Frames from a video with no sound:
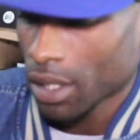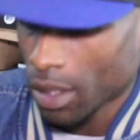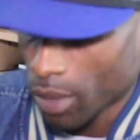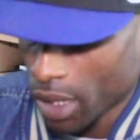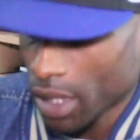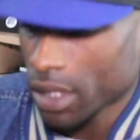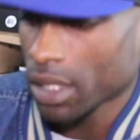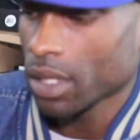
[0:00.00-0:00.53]

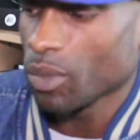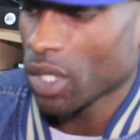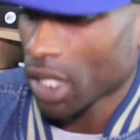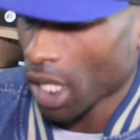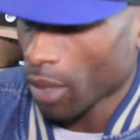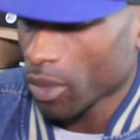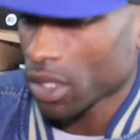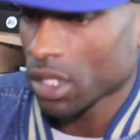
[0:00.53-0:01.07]
the easier it
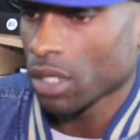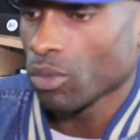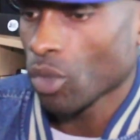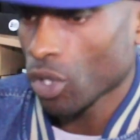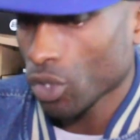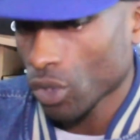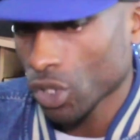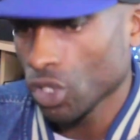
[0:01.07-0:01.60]
becomes, and the
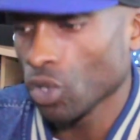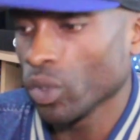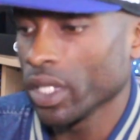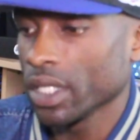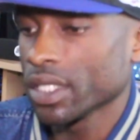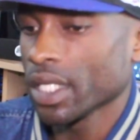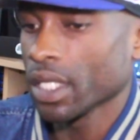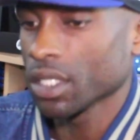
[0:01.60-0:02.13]
more you could do
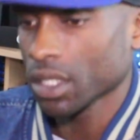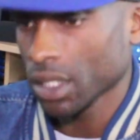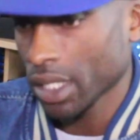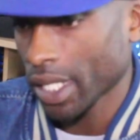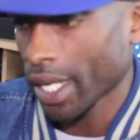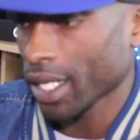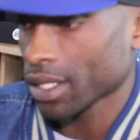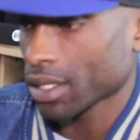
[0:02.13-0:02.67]
it
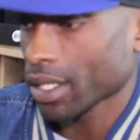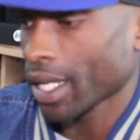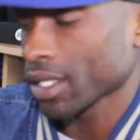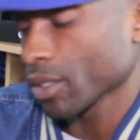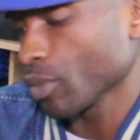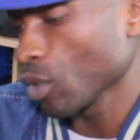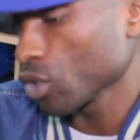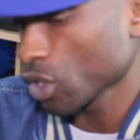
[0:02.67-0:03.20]
intentionally, as
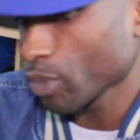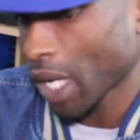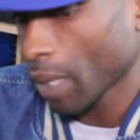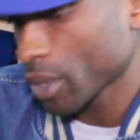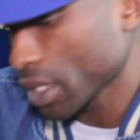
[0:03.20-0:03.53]
opposed to by